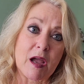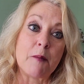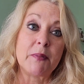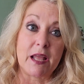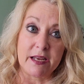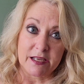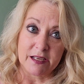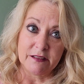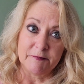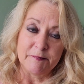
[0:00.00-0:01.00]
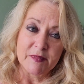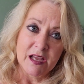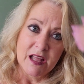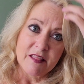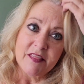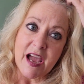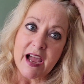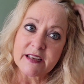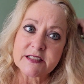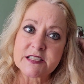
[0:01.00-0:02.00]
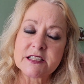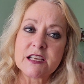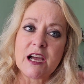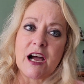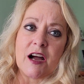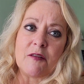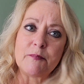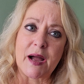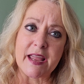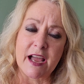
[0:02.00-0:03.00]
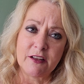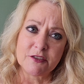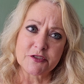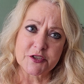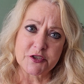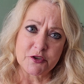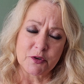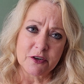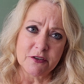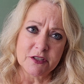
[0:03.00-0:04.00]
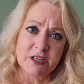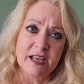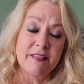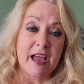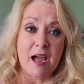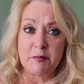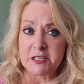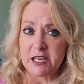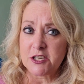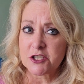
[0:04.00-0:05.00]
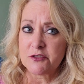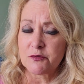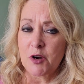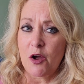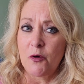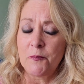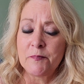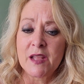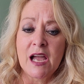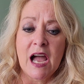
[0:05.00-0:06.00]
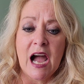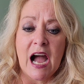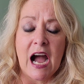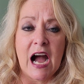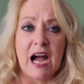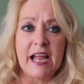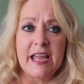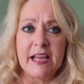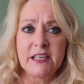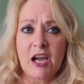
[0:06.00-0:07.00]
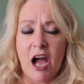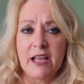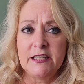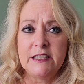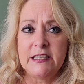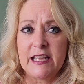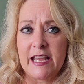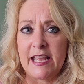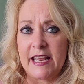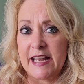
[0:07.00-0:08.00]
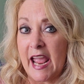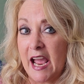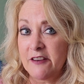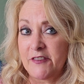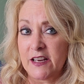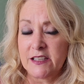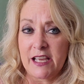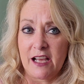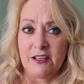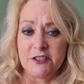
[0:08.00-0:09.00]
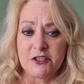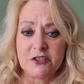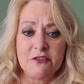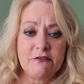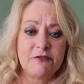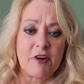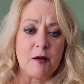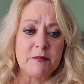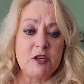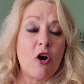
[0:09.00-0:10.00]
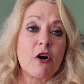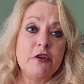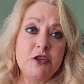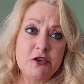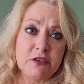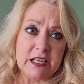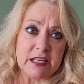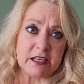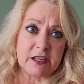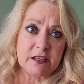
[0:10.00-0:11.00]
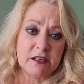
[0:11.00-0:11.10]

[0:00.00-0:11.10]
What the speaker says: blanket that by Helen Stewart, the Habitation-throw. I had gotten an advent calendar from Yarn Unique,